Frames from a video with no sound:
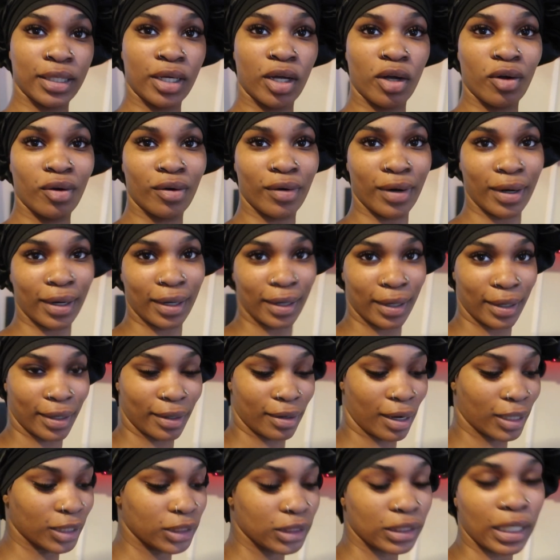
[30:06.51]
All right,
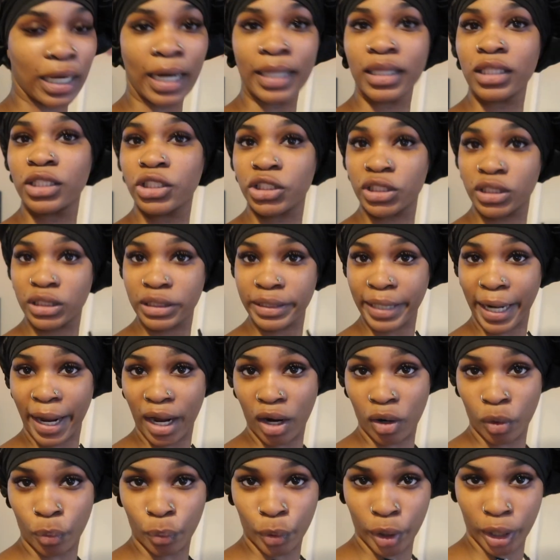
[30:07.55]
I I've got the
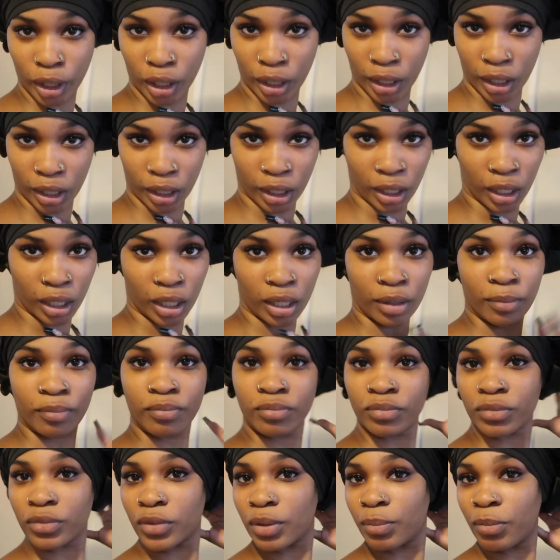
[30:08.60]
shower
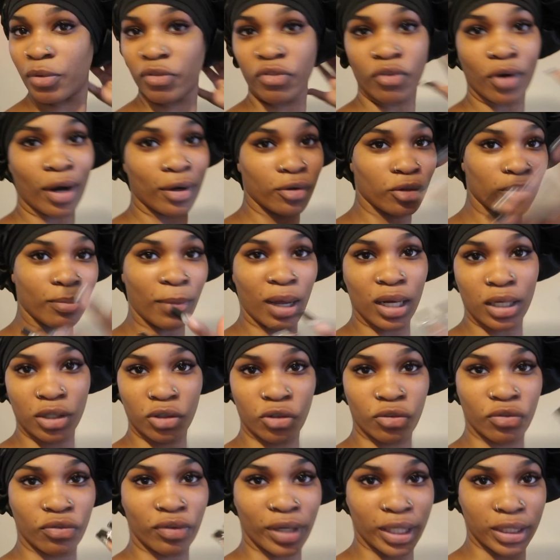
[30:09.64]
before I do my
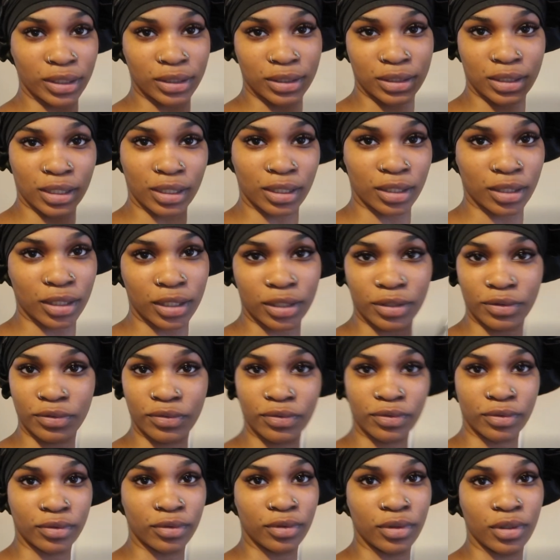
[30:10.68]
little face stuff.
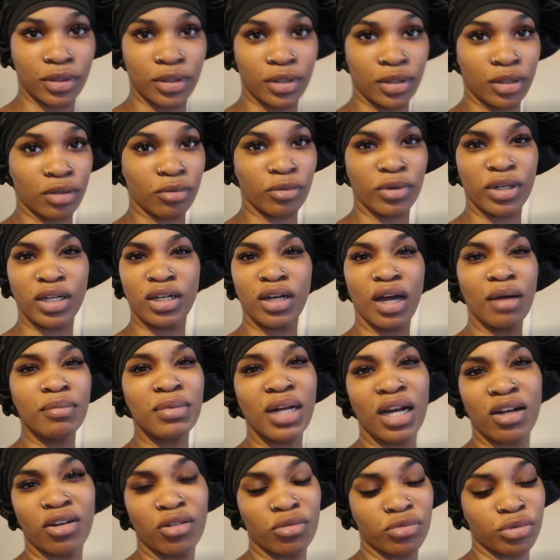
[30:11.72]
Well, I'm
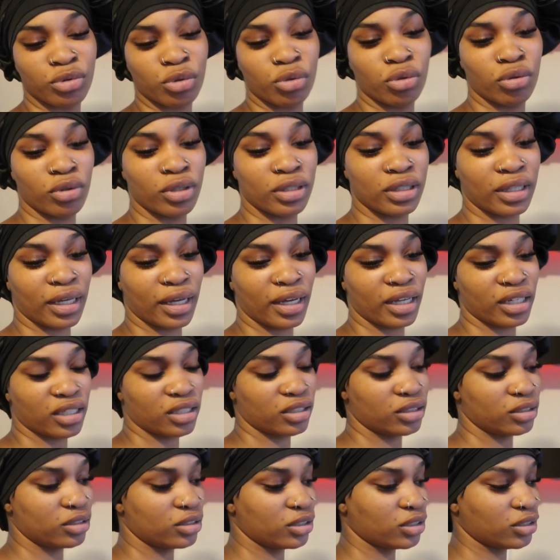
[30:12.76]
not gonna record that
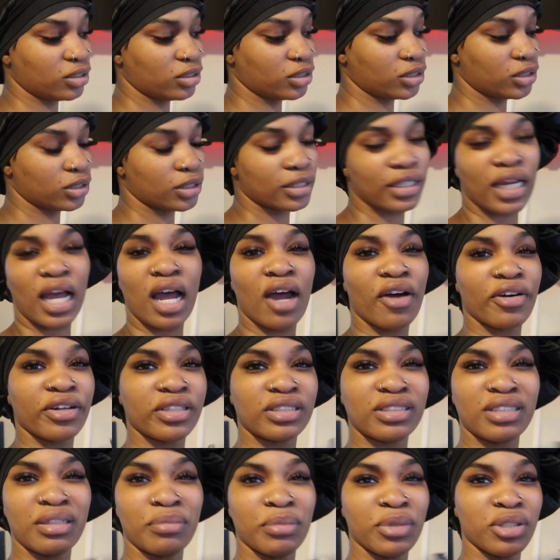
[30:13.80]
because y'all already
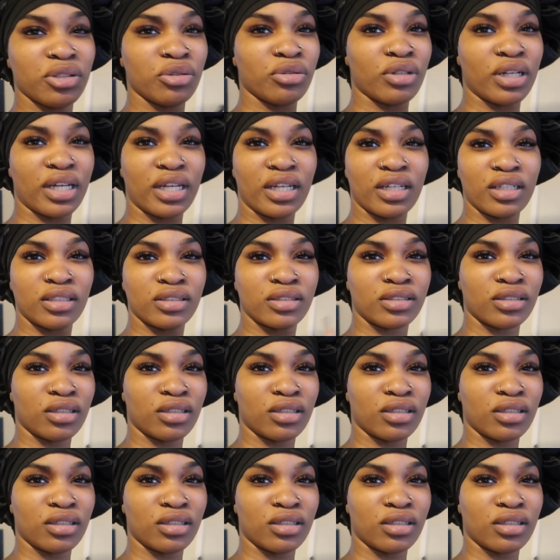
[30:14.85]
seen me do that.